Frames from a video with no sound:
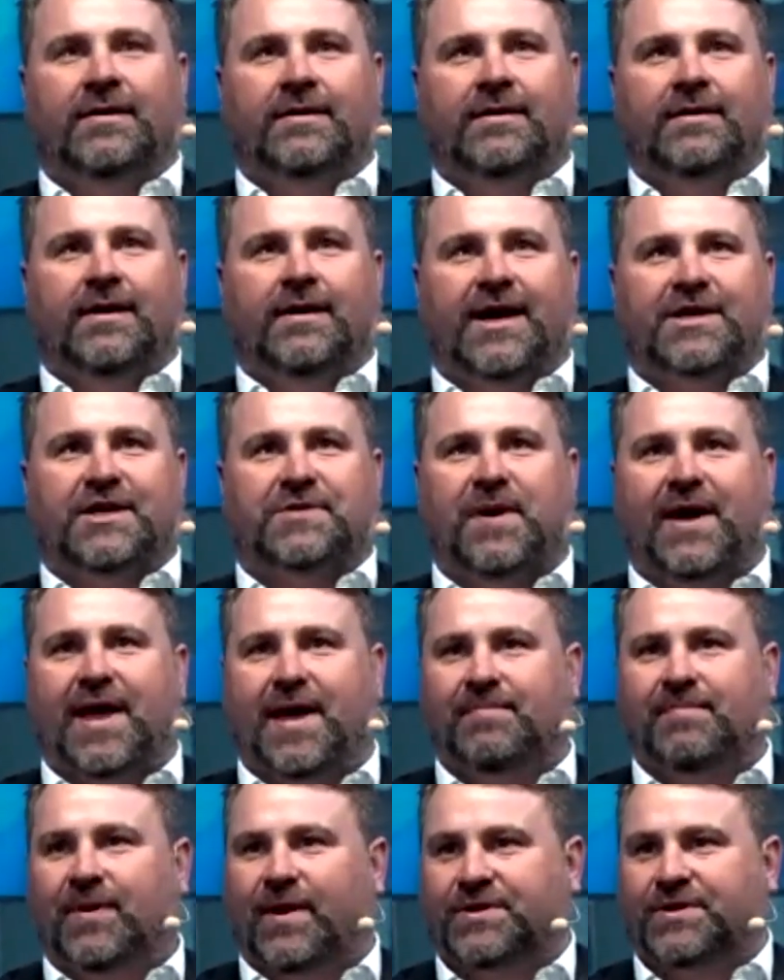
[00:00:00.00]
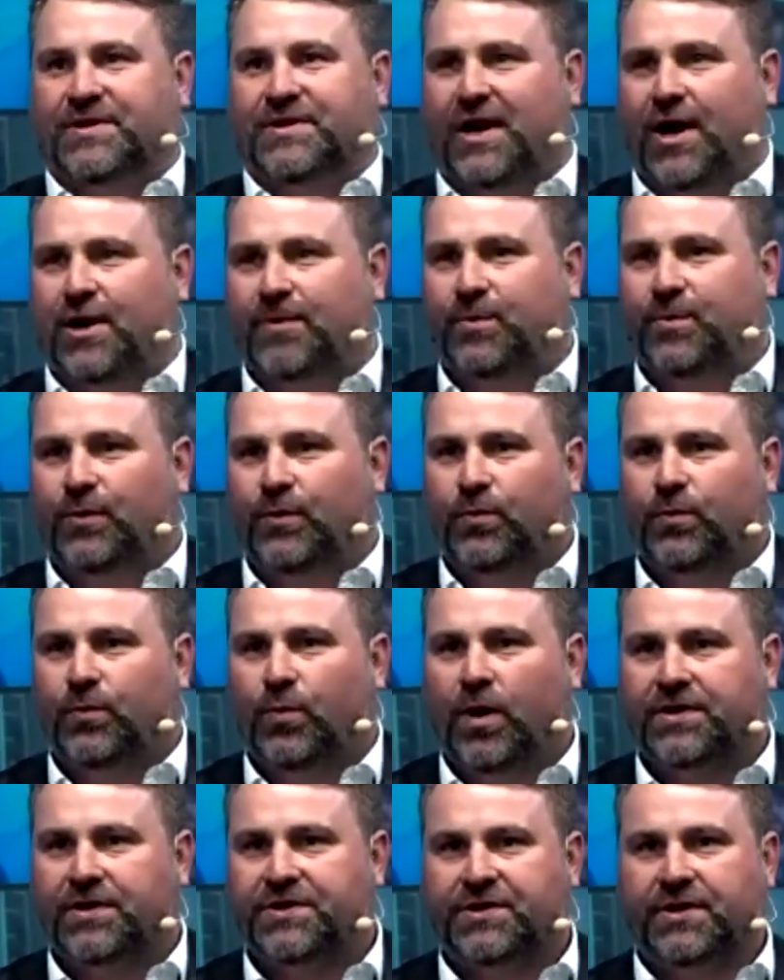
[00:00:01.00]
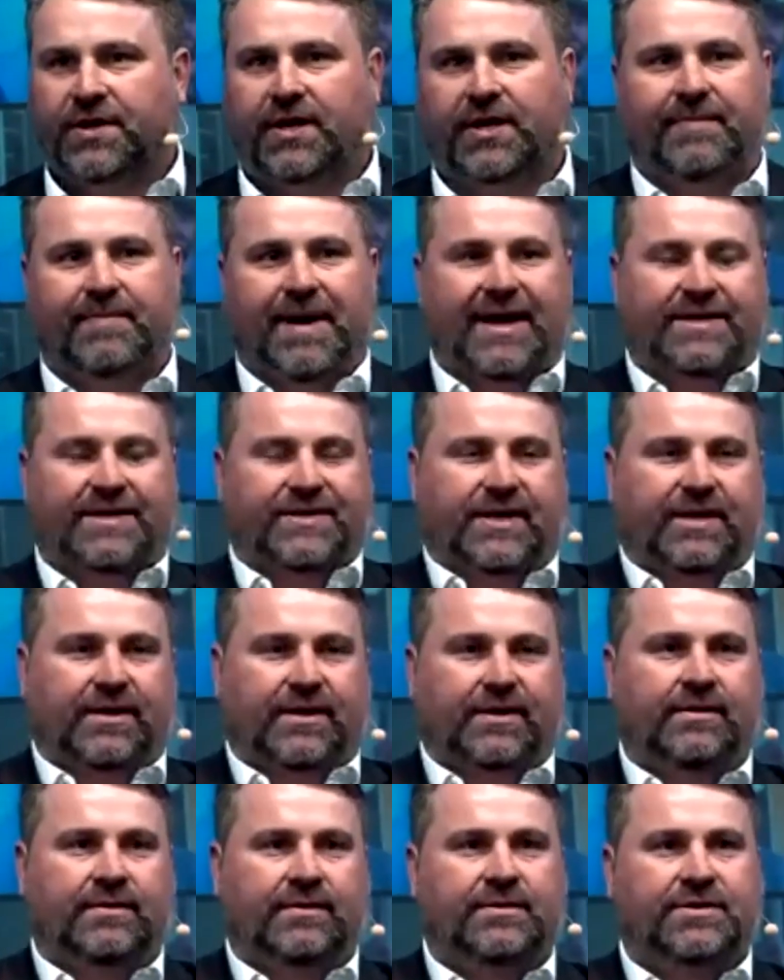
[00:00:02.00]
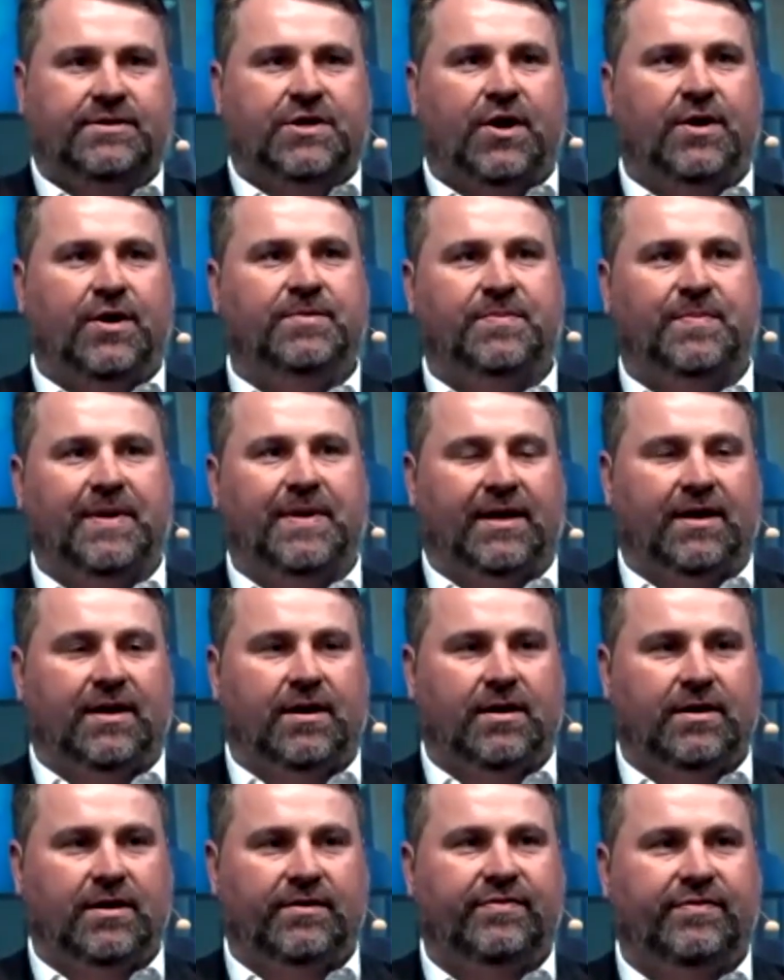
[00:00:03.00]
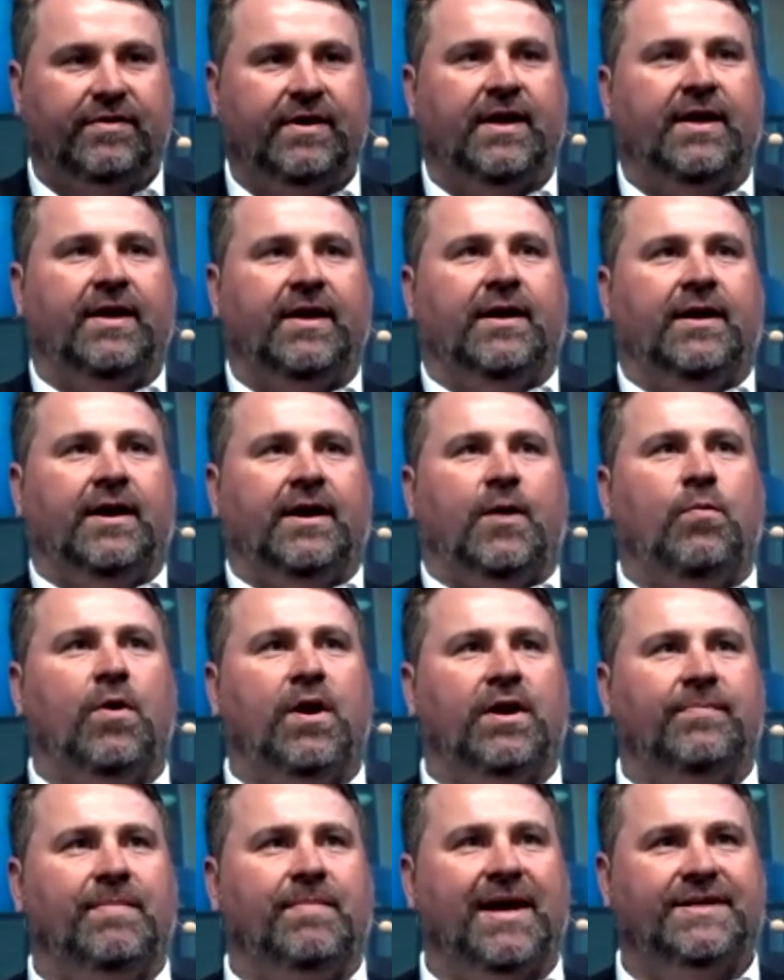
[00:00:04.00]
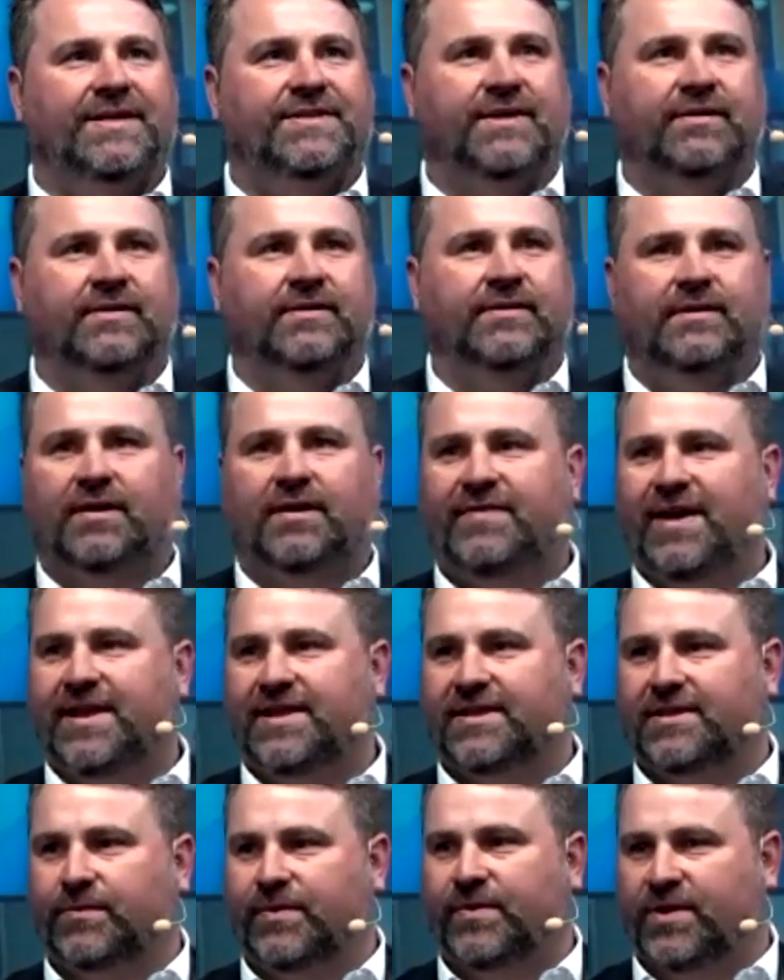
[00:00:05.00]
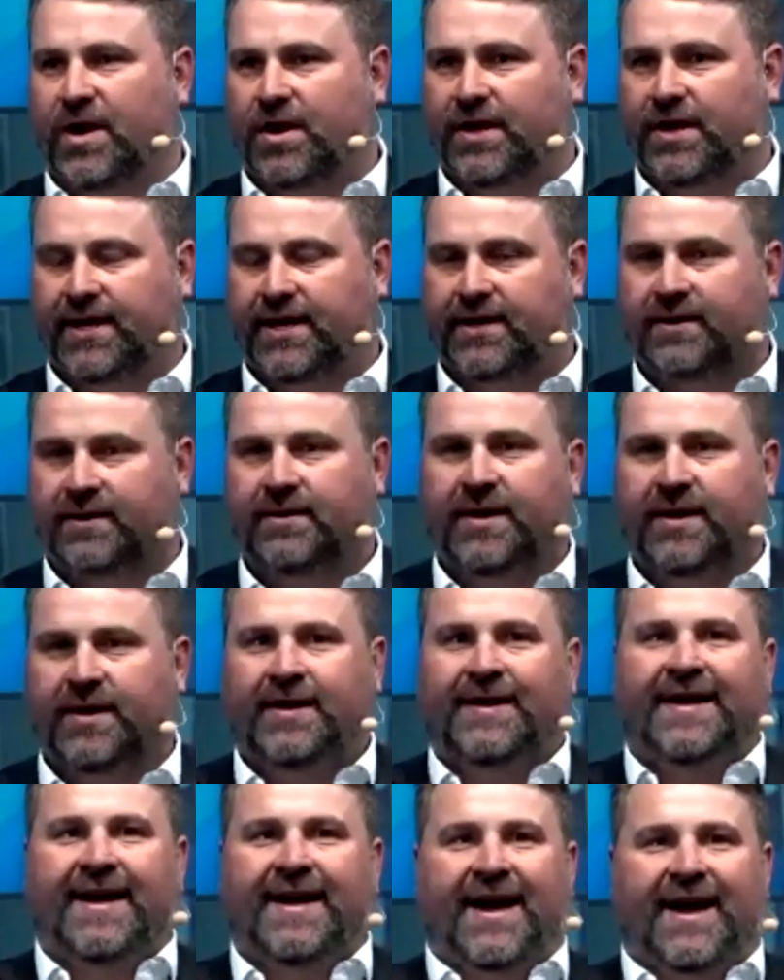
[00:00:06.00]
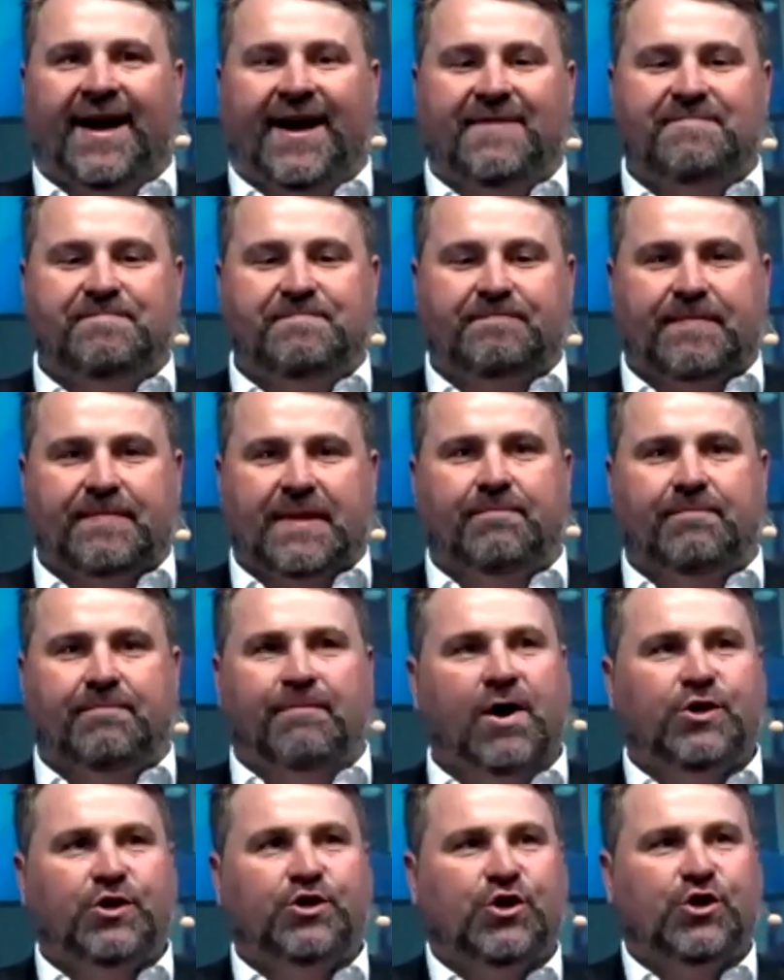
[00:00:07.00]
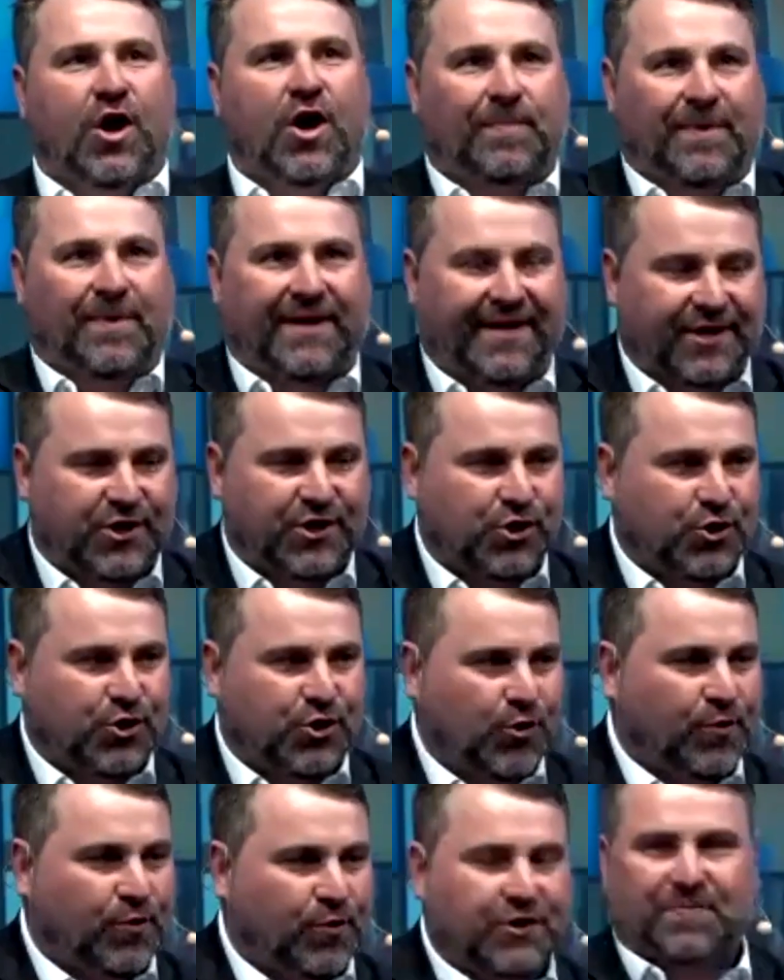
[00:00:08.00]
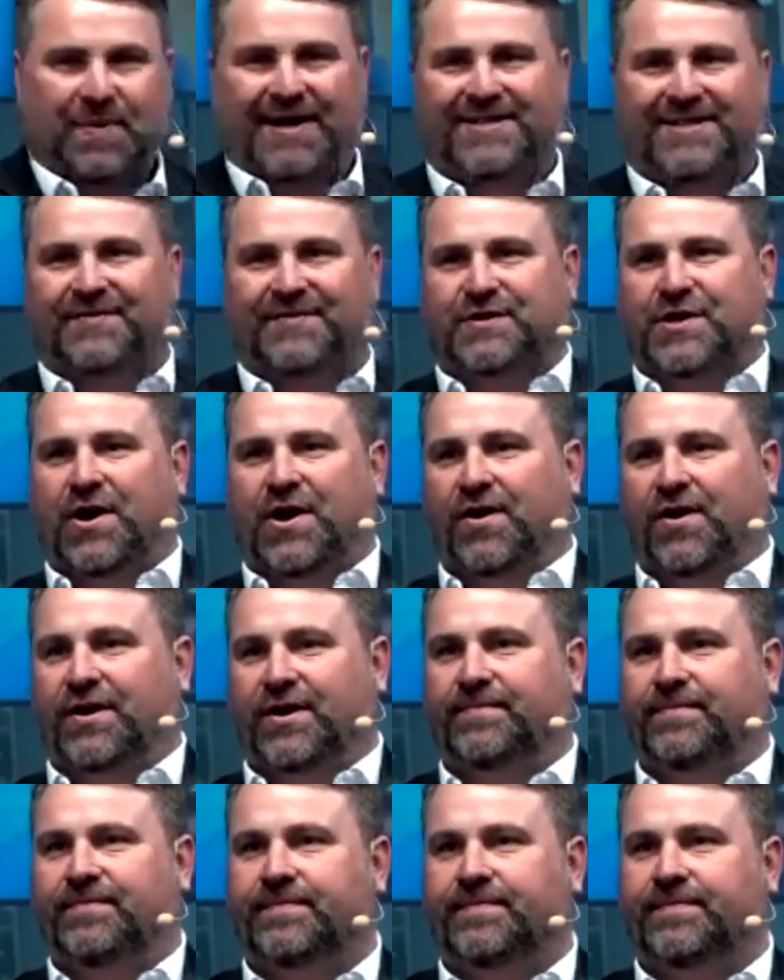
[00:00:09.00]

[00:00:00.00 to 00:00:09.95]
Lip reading: Expert Empires Global. What an amazing time to be alive, and what an amazing event that we've got here. My job in a short space of time